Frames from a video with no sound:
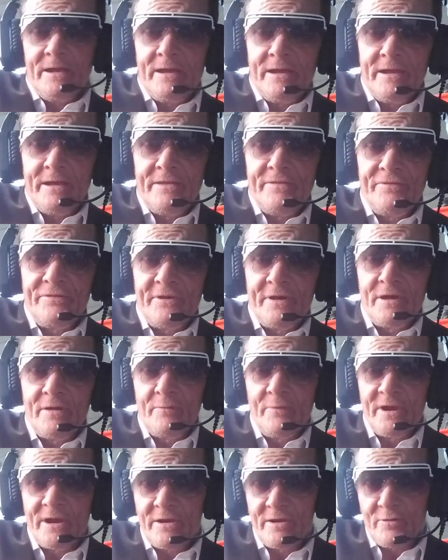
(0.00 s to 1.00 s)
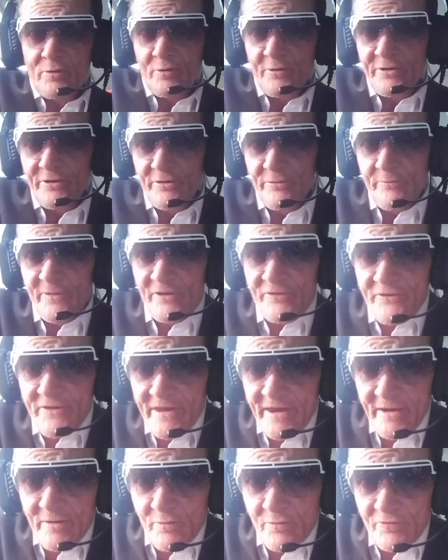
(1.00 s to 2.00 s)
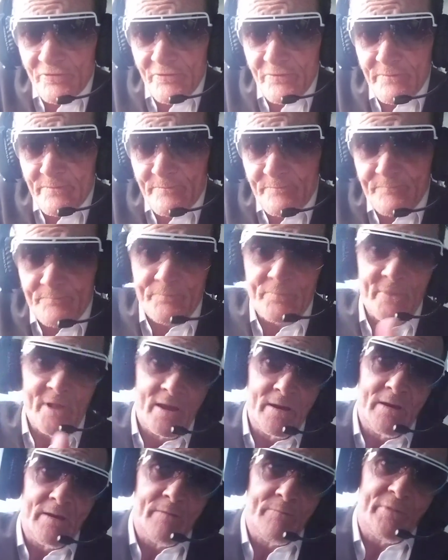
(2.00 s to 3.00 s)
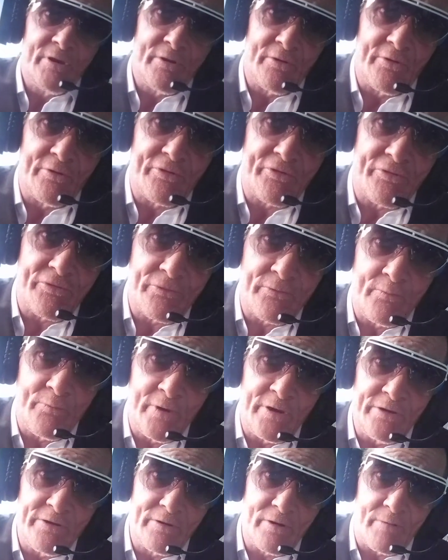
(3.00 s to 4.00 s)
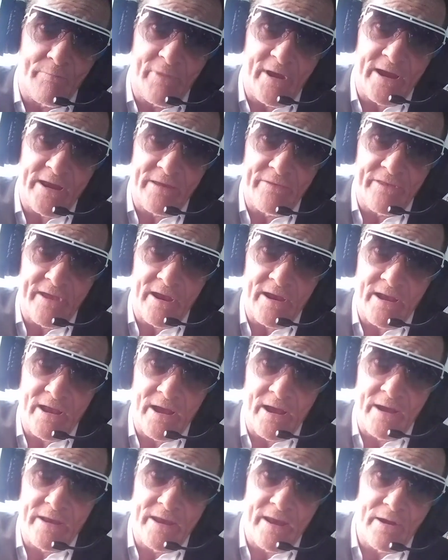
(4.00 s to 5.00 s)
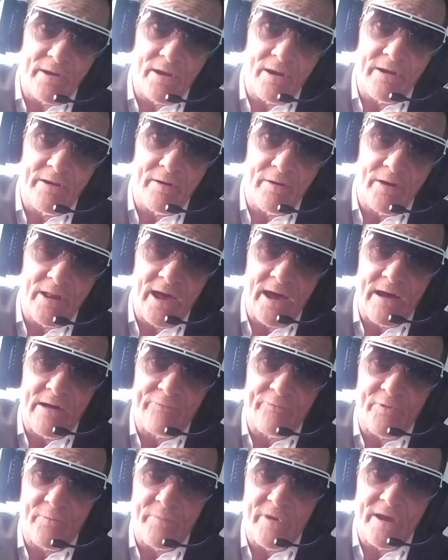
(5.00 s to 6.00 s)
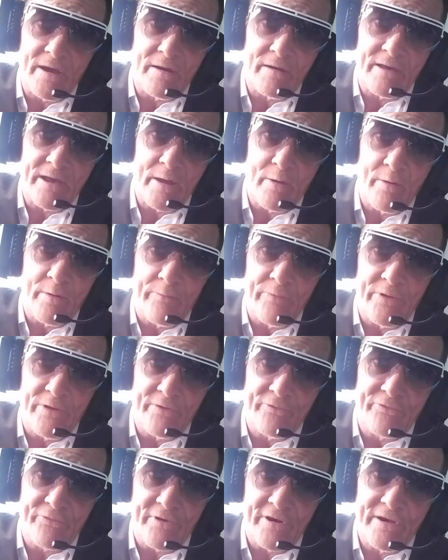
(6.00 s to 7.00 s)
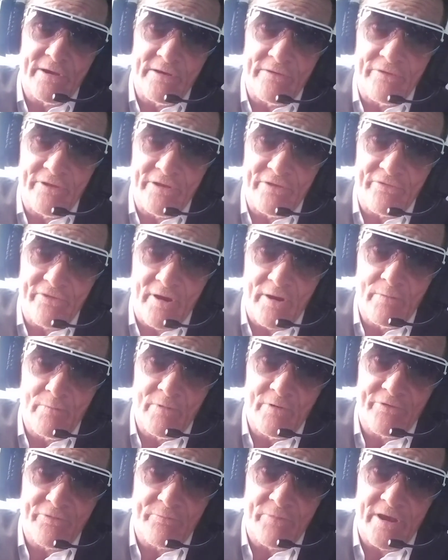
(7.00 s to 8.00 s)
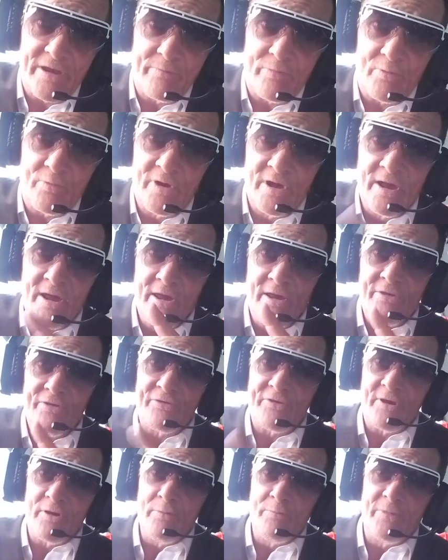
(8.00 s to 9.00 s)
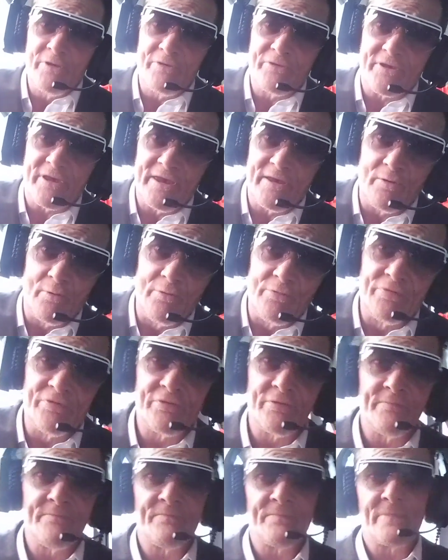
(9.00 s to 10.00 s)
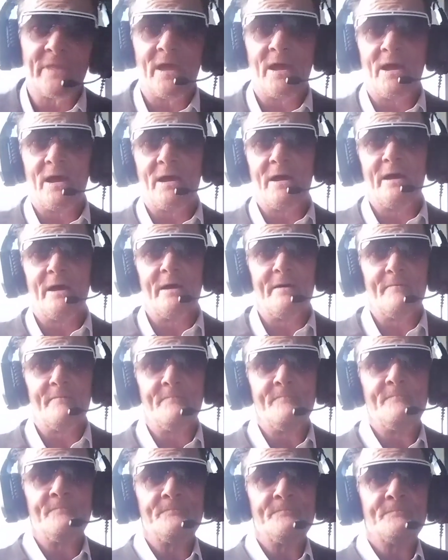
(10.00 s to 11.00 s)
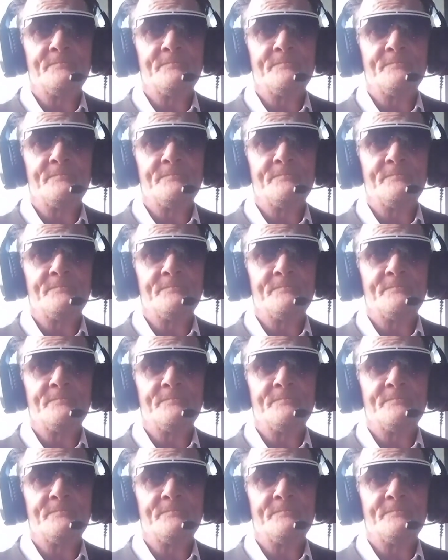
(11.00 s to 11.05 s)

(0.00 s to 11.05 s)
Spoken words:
and we're going to call you Miss Giggles, because when you got back in that car you had a little laugh about however you treated these homeless people. So Miss Giggles, I'm